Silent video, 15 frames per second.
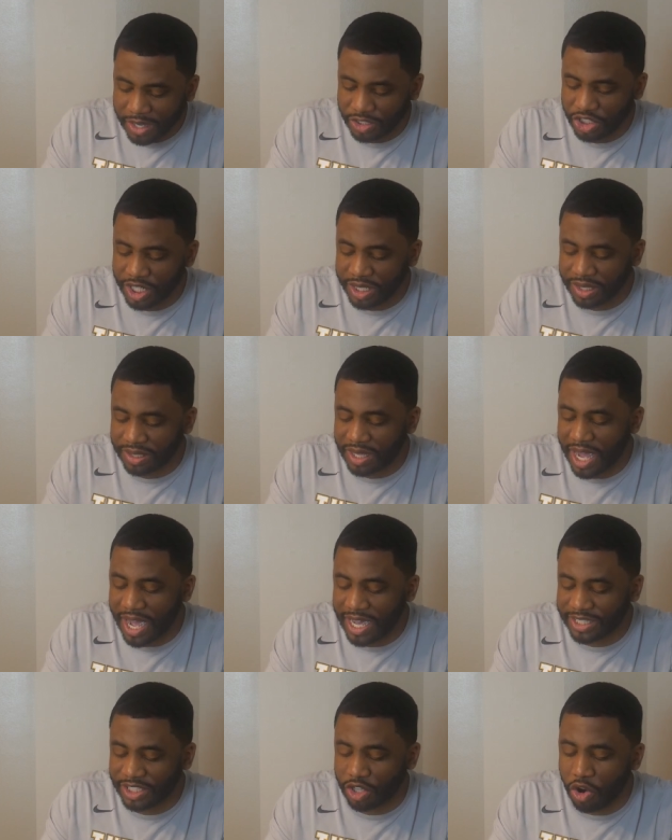Chicken
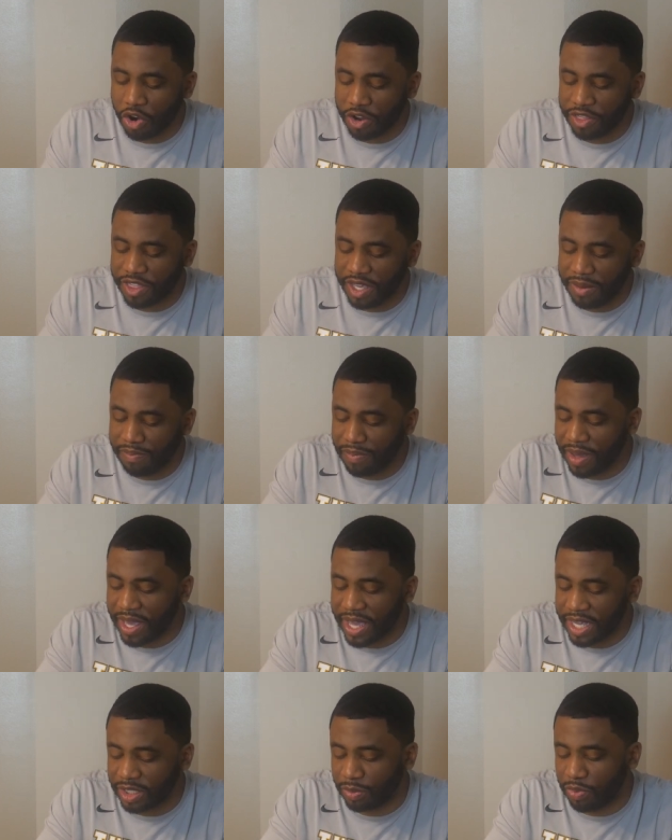thighs are the
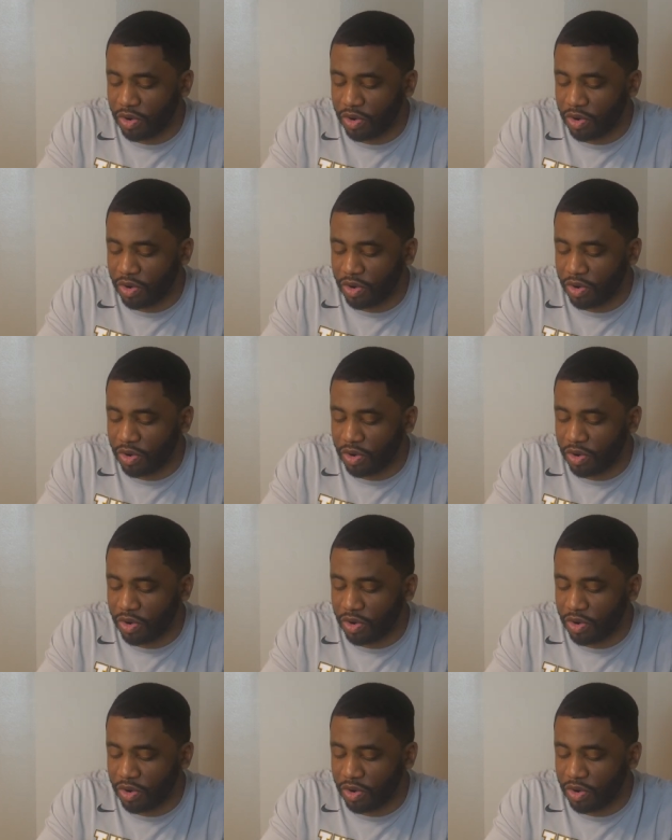best